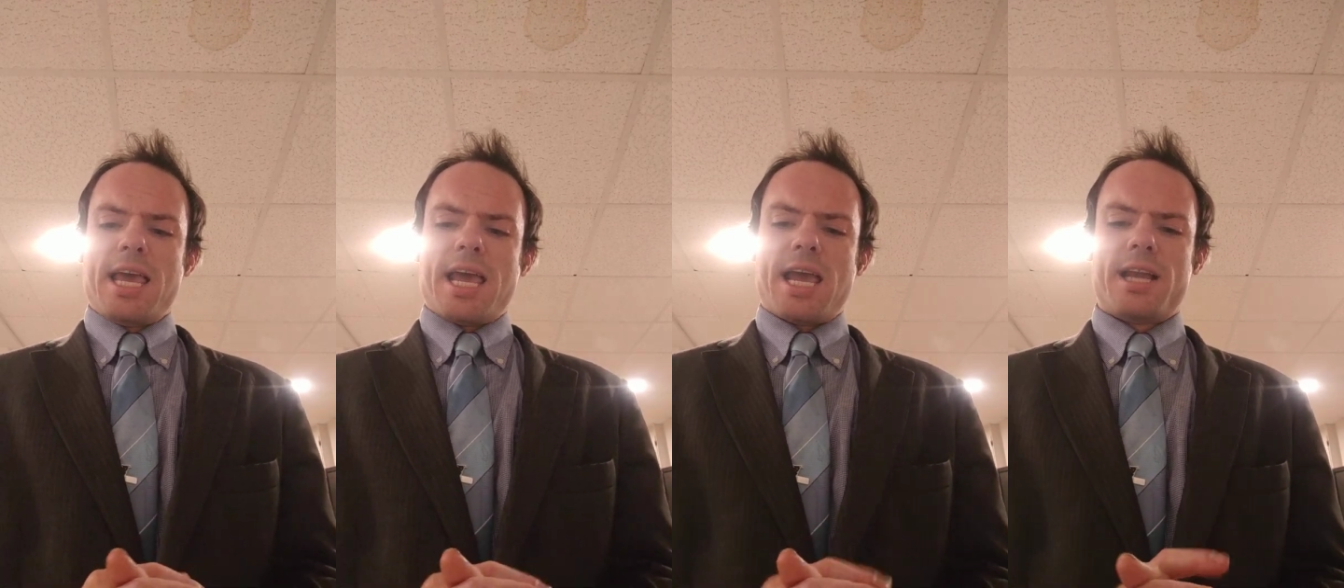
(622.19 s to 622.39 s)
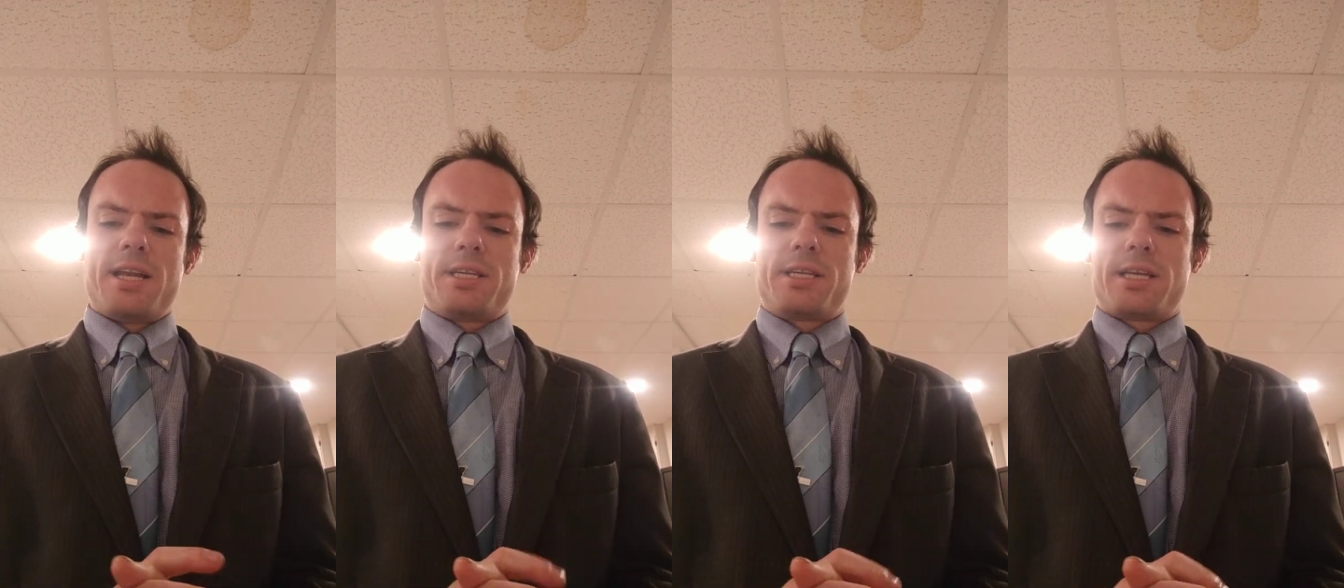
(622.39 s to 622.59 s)

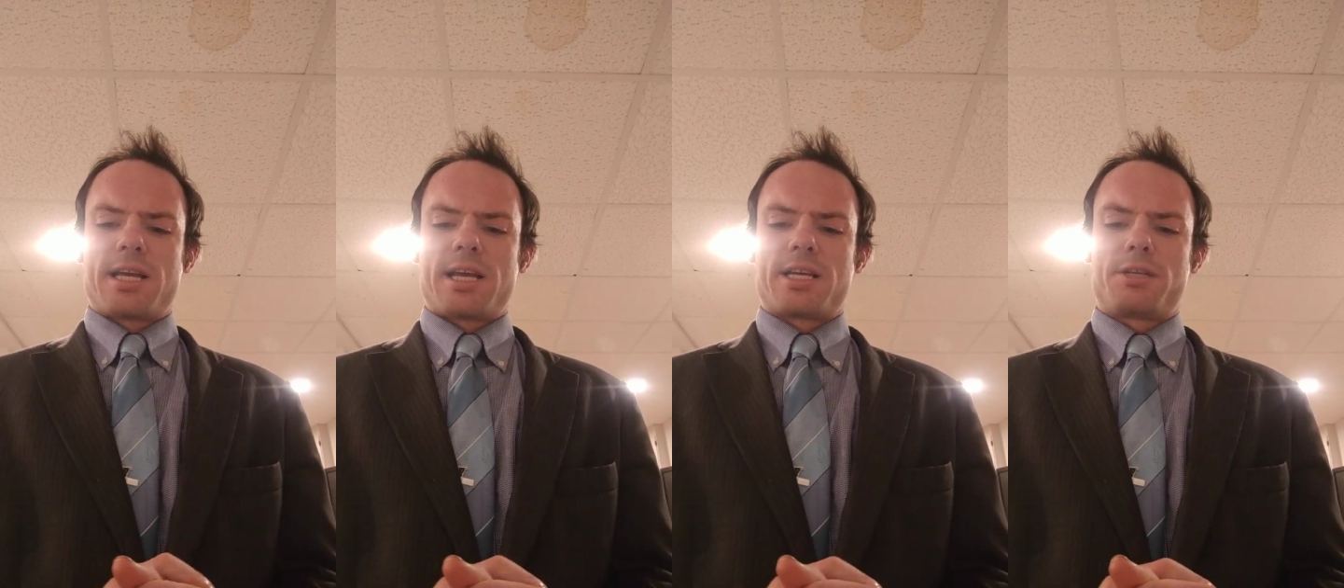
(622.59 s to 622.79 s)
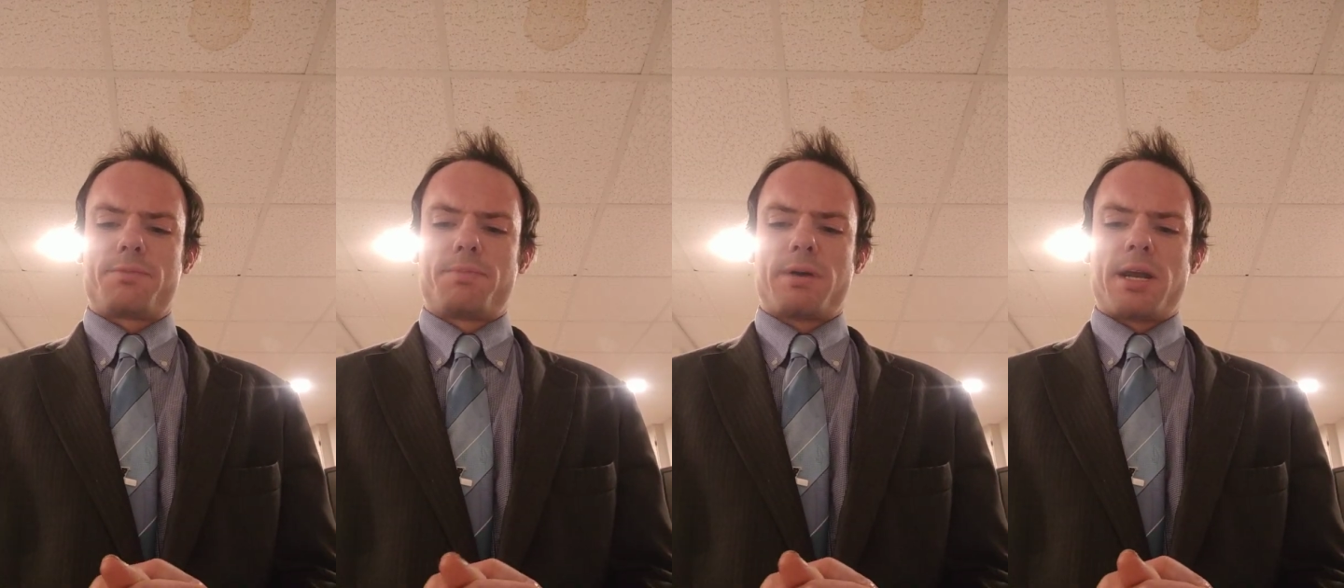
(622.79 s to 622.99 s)

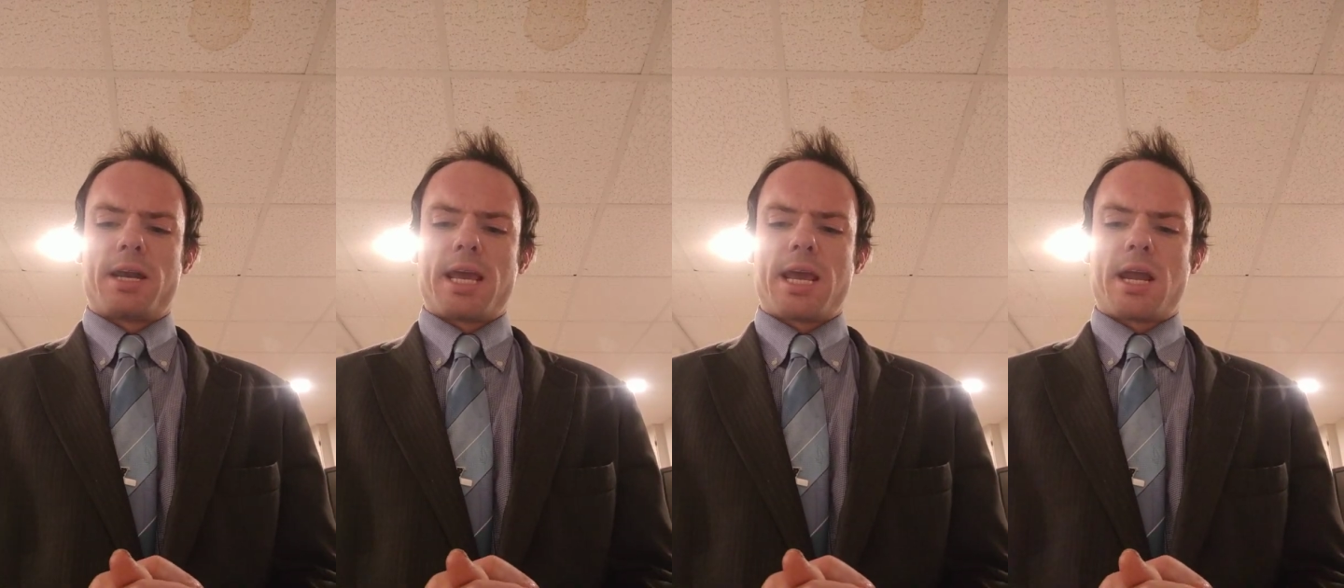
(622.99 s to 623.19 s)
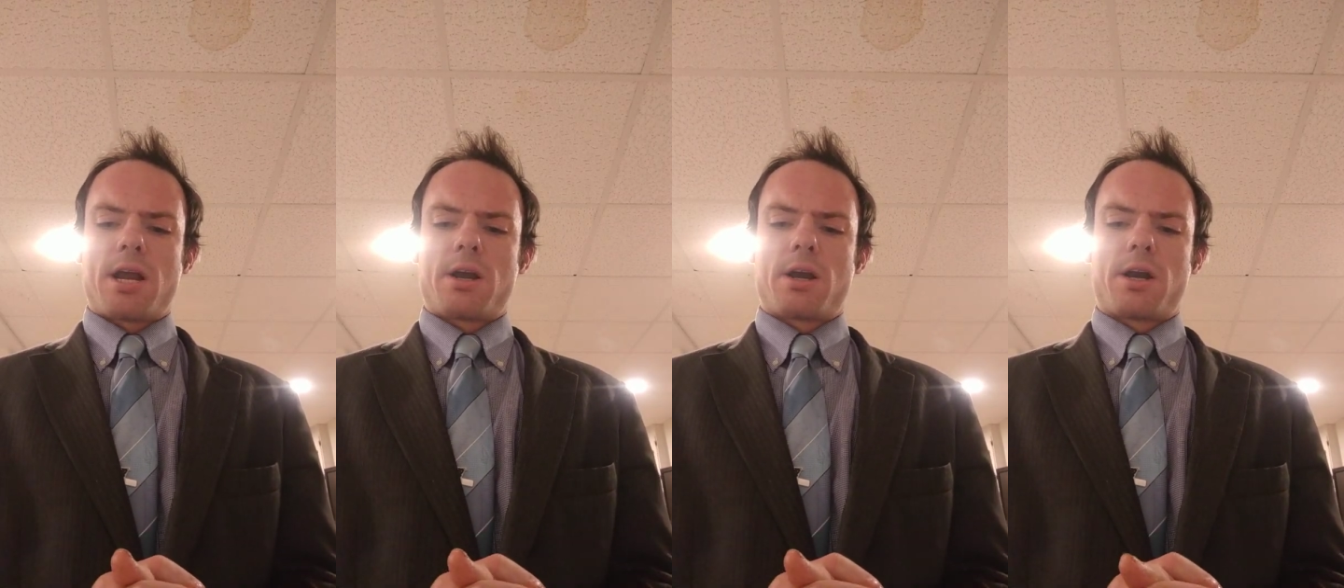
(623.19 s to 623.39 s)
incest, but
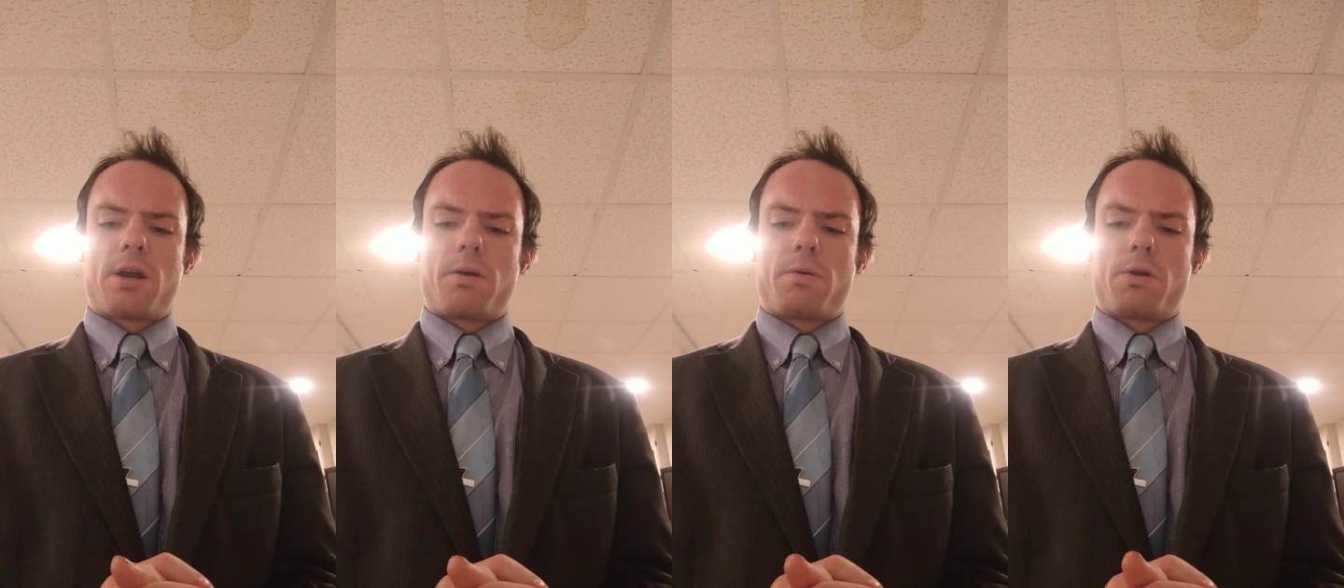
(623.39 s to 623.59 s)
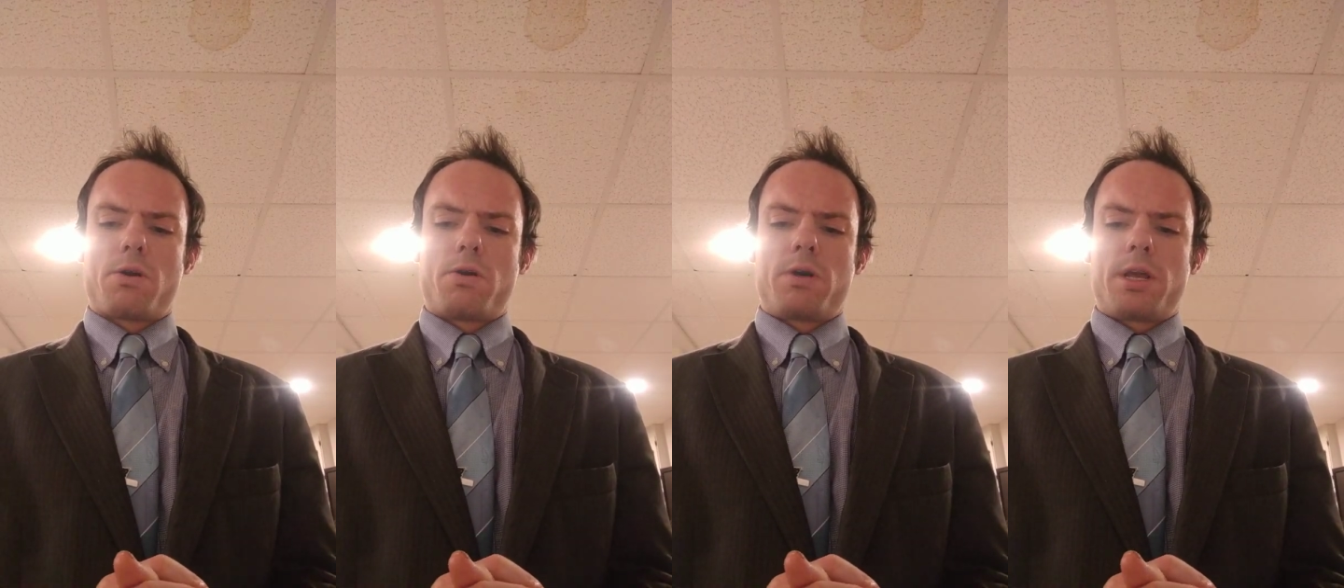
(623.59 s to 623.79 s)

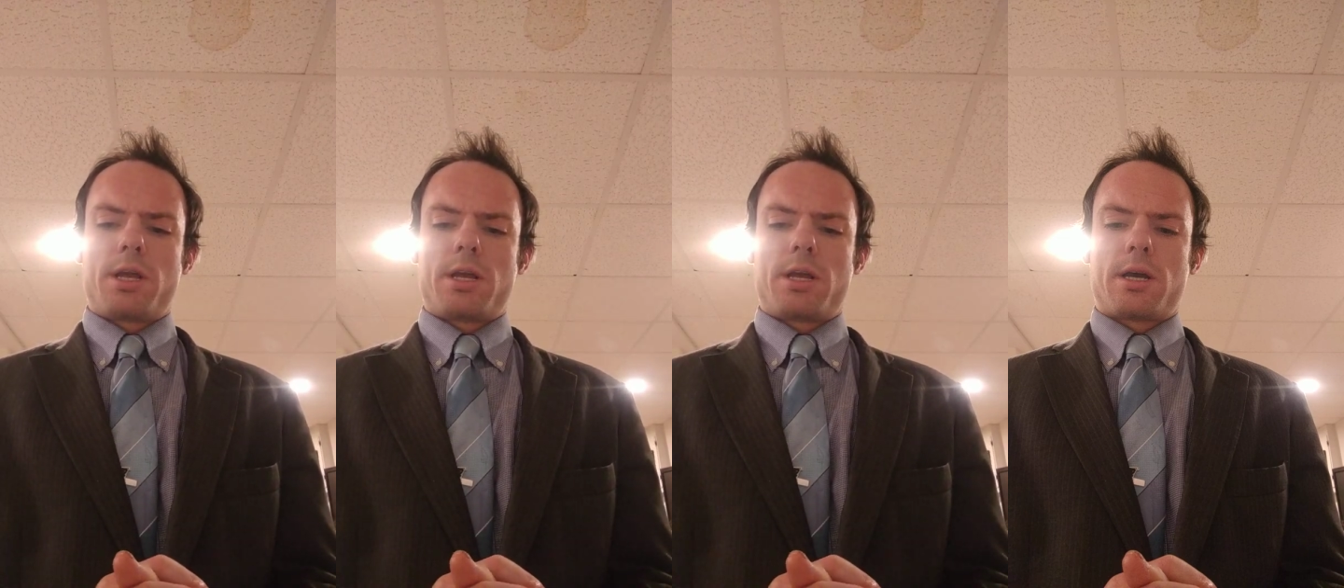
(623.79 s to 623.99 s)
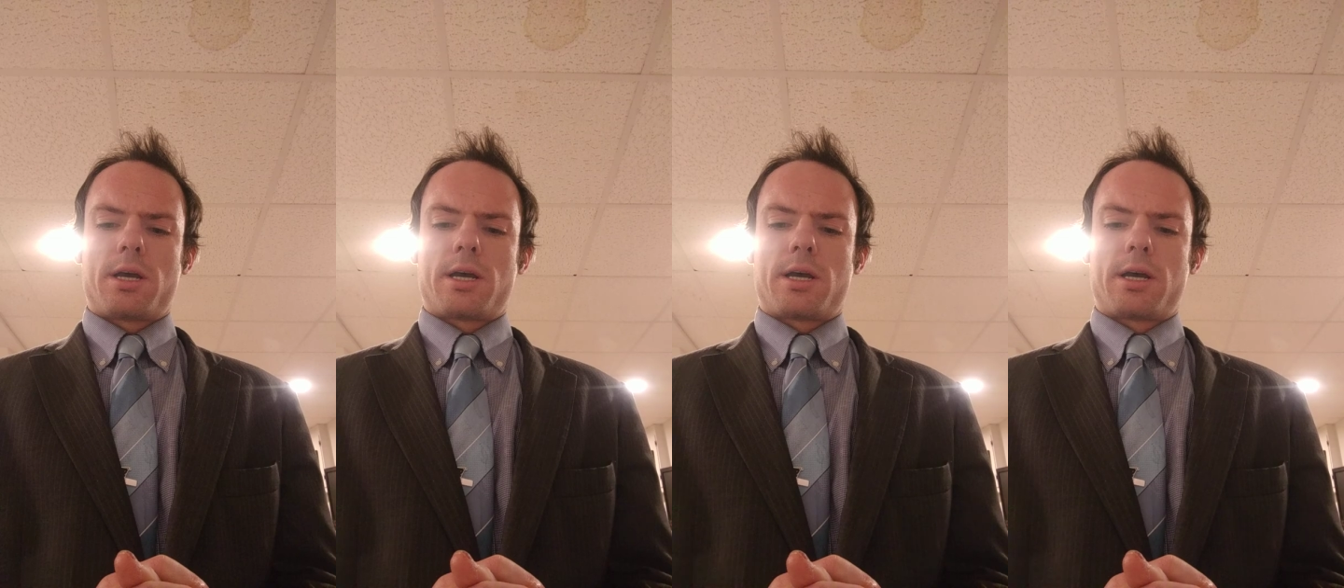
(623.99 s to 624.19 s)

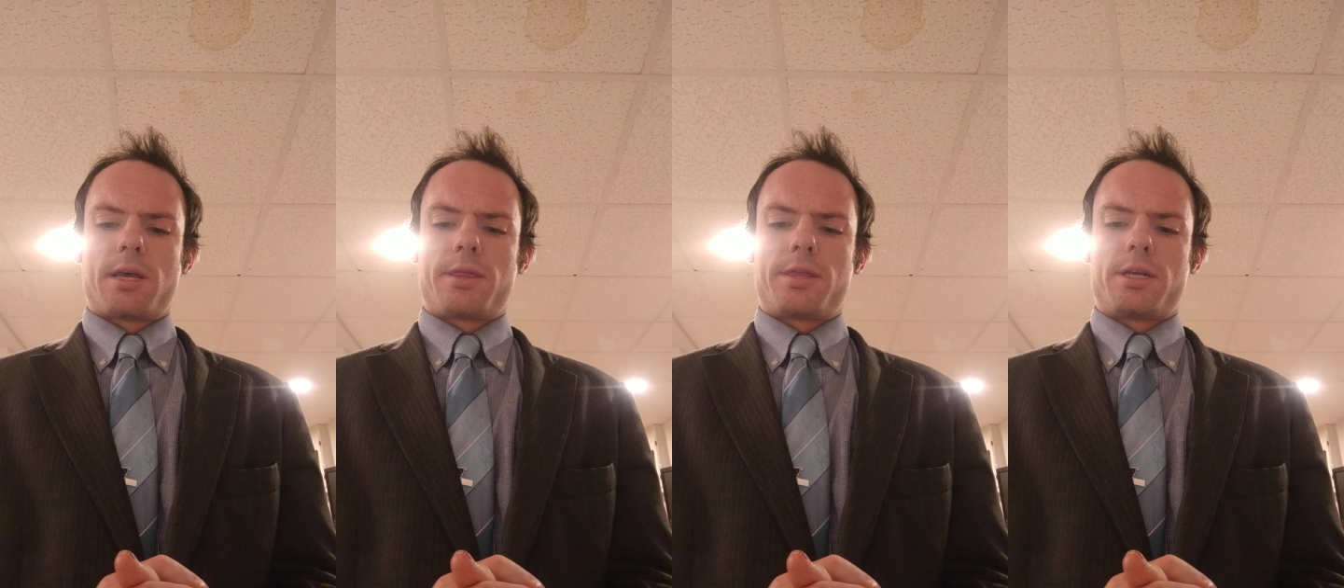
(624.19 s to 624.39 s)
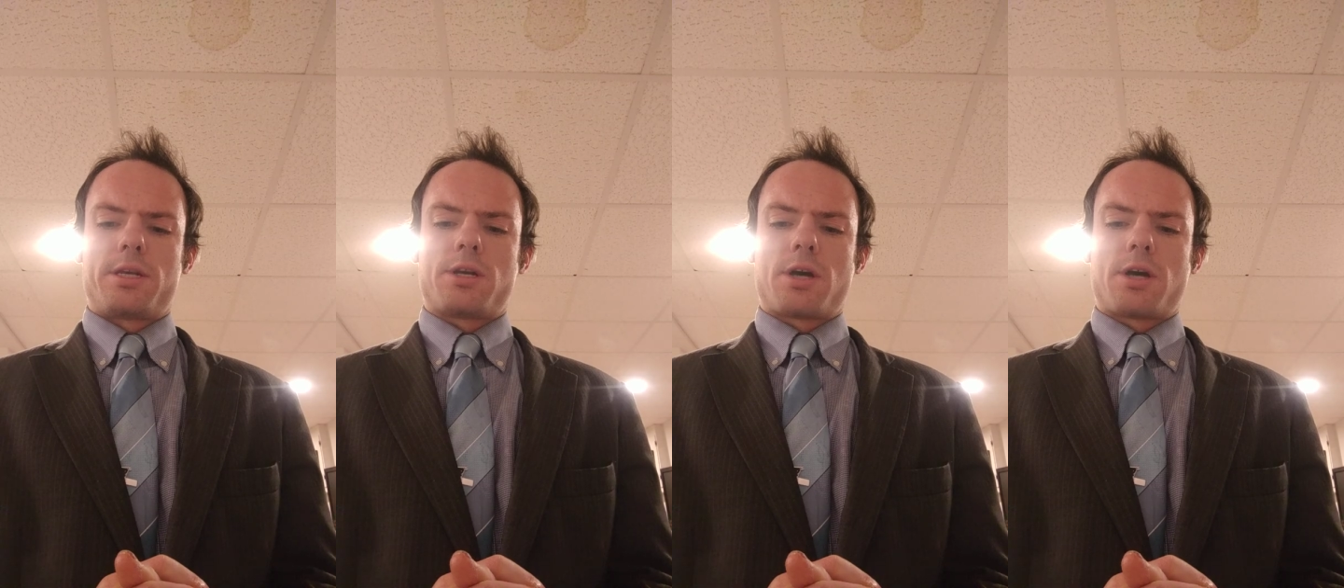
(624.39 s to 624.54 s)
the